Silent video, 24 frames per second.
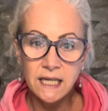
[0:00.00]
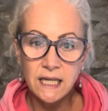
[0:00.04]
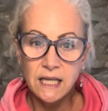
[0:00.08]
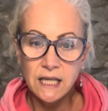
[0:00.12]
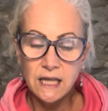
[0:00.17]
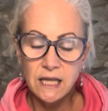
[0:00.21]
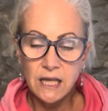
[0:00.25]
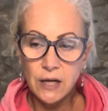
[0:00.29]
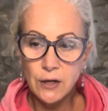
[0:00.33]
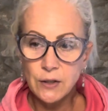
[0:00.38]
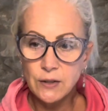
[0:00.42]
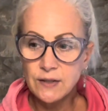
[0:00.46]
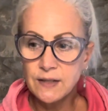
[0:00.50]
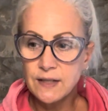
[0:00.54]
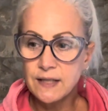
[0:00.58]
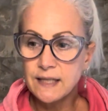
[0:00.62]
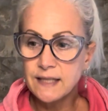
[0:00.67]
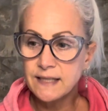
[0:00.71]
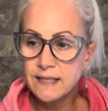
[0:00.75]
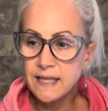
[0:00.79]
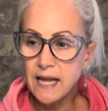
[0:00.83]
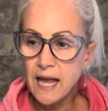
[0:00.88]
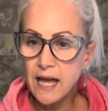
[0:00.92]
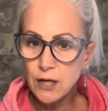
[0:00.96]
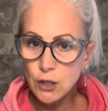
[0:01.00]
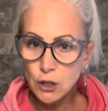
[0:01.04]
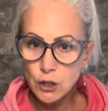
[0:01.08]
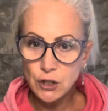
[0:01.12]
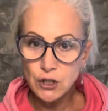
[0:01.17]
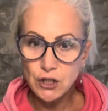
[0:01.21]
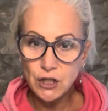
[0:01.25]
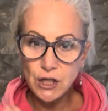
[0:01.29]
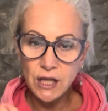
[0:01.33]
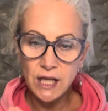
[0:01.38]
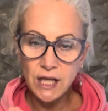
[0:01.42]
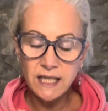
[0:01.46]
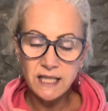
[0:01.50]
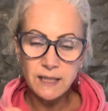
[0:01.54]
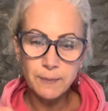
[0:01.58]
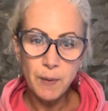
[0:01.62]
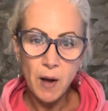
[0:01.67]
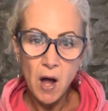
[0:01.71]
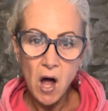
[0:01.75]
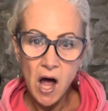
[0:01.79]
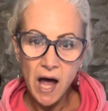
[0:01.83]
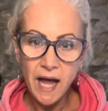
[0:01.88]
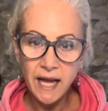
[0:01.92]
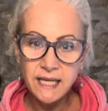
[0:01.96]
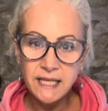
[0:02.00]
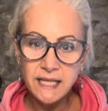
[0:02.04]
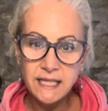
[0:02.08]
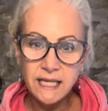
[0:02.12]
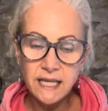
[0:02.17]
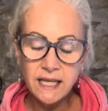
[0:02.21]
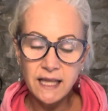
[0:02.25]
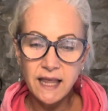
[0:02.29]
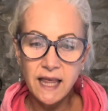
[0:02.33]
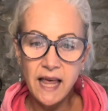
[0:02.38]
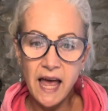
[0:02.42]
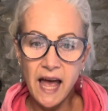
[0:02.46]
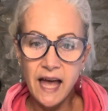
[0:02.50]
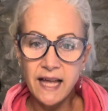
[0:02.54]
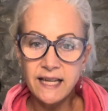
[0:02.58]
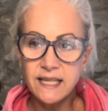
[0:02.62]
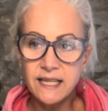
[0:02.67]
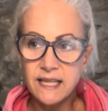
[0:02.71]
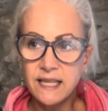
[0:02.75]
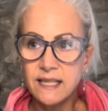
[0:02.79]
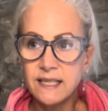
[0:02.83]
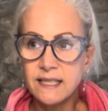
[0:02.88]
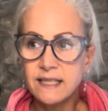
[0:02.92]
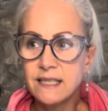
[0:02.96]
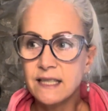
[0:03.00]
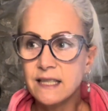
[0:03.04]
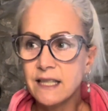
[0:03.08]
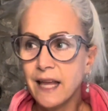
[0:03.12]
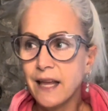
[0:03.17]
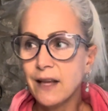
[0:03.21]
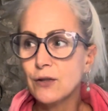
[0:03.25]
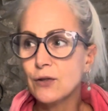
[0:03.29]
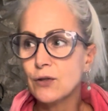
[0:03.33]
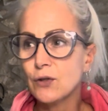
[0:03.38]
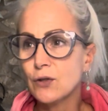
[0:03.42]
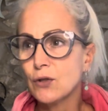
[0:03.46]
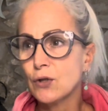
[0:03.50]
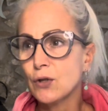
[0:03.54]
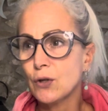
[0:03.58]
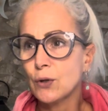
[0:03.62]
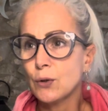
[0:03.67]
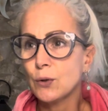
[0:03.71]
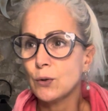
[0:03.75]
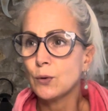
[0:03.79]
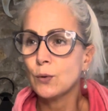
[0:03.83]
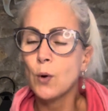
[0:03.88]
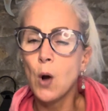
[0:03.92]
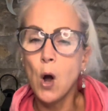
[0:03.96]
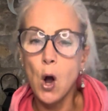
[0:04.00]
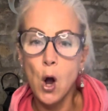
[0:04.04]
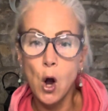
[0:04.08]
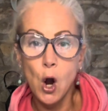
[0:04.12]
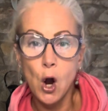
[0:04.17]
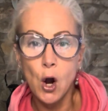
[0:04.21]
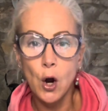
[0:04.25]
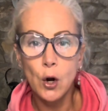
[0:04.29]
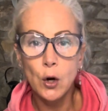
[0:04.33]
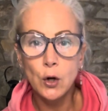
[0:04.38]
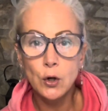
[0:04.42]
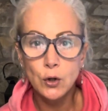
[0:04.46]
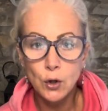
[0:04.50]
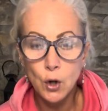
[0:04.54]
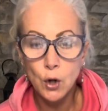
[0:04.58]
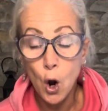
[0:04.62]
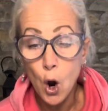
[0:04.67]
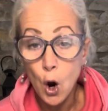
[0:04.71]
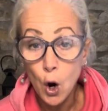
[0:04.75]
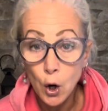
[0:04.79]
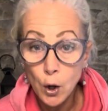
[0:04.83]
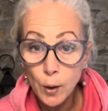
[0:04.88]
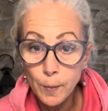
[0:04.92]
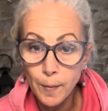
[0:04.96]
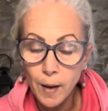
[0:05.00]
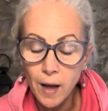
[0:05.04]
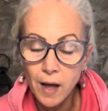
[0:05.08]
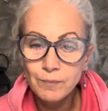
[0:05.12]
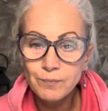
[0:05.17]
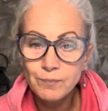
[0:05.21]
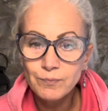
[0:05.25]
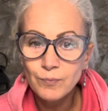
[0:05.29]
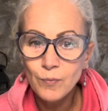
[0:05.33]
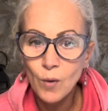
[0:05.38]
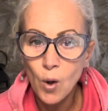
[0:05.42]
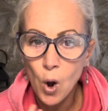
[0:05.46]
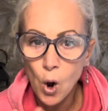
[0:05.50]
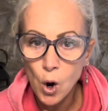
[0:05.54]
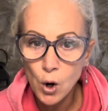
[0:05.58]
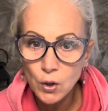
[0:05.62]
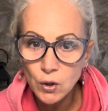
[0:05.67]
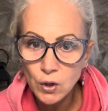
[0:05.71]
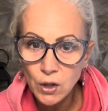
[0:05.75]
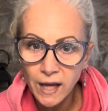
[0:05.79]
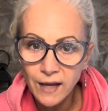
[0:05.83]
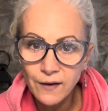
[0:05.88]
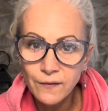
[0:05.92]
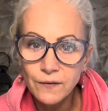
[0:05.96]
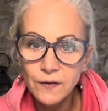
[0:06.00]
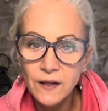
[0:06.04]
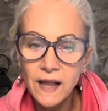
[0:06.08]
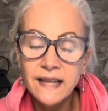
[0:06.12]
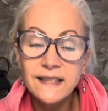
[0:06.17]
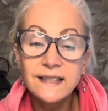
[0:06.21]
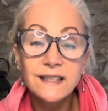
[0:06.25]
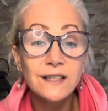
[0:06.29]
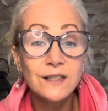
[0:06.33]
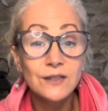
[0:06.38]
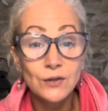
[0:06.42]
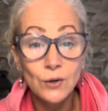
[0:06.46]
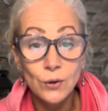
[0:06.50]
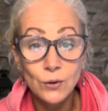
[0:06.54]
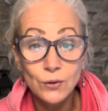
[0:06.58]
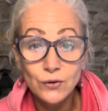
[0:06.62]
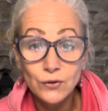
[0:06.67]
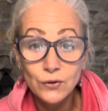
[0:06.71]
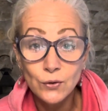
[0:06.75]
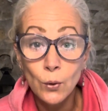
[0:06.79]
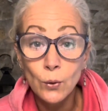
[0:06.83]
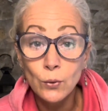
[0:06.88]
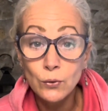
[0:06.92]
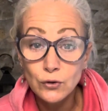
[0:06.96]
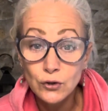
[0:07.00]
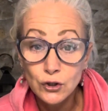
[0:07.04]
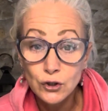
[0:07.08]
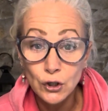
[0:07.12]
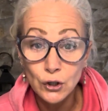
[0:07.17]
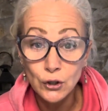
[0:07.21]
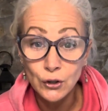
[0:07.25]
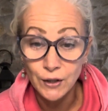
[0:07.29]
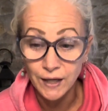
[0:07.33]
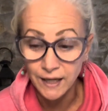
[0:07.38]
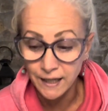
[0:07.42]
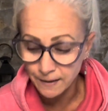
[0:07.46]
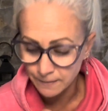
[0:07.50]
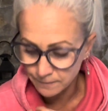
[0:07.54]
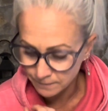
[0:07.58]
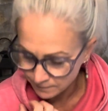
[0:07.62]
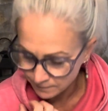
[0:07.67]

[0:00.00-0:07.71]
There's this energy that's behind it that is linked to our karma, our life lessons, our soul's journey.